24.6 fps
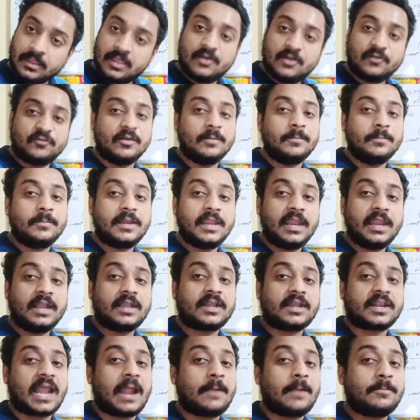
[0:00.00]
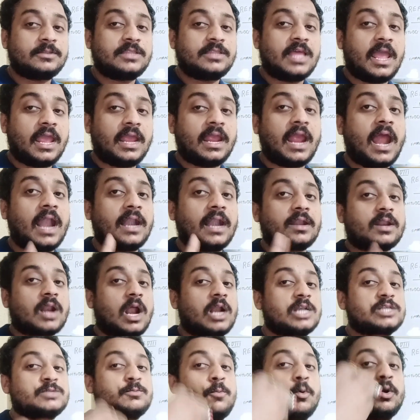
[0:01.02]
Fimbriae trapped the egg and
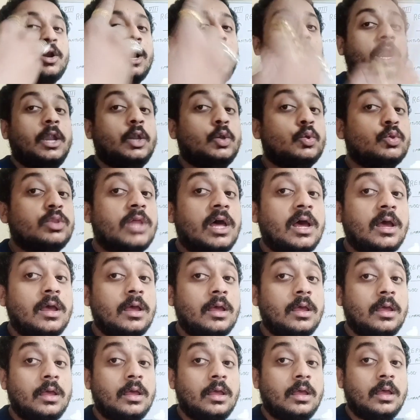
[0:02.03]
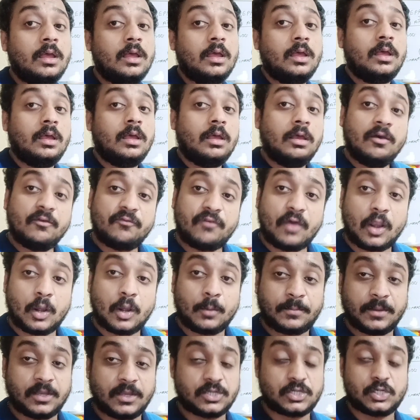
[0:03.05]
transported it to the
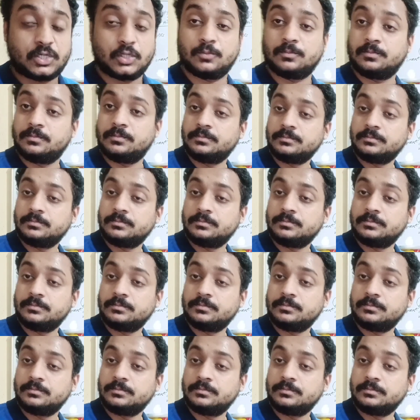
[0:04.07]
fallopian tube.